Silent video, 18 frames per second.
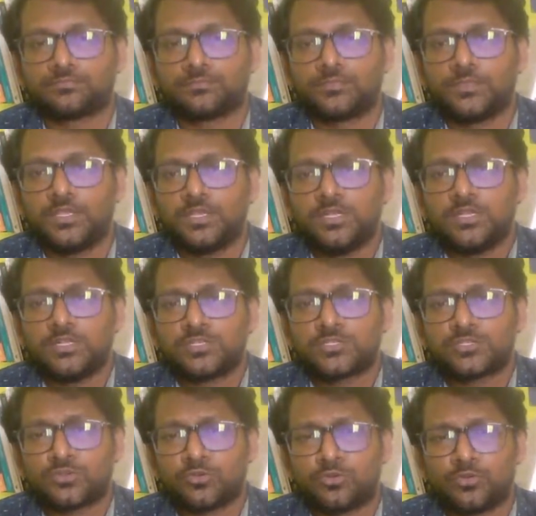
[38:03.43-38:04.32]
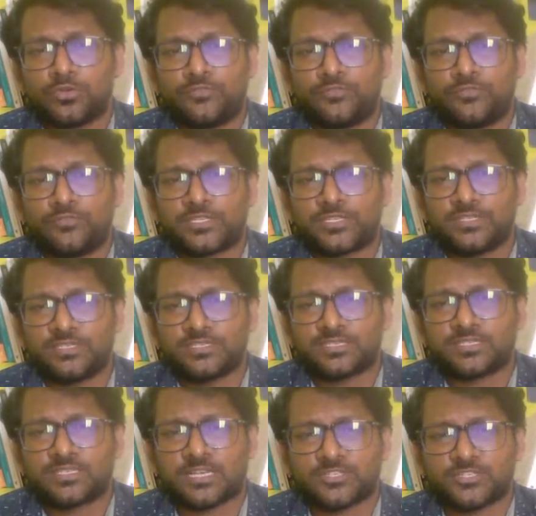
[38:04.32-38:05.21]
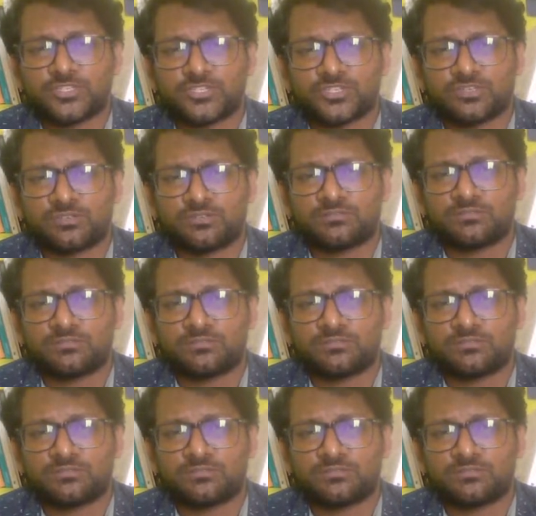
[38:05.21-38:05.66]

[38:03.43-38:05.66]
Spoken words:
So if you see this succession,